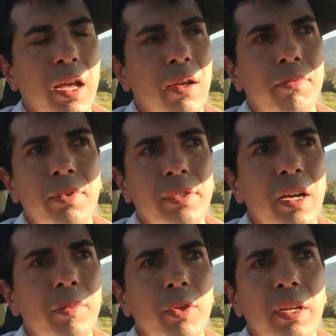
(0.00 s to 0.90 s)
Every
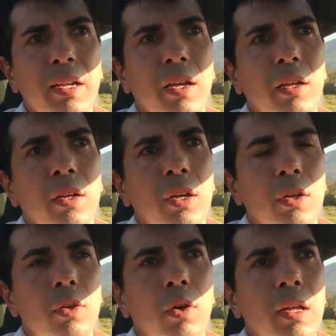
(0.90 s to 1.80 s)
time you're gonna
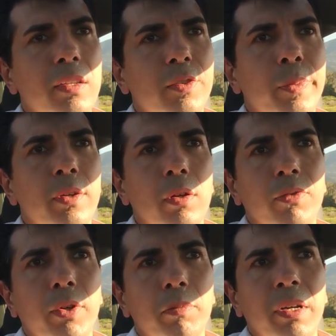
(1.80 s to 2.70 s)
go and spend all
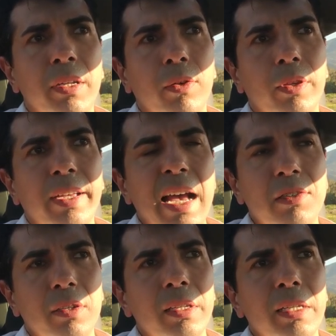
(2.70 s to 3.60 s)
of your money on the
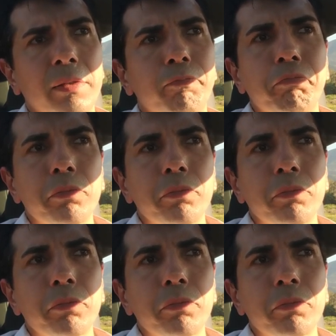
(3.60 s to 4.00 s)
gasoline,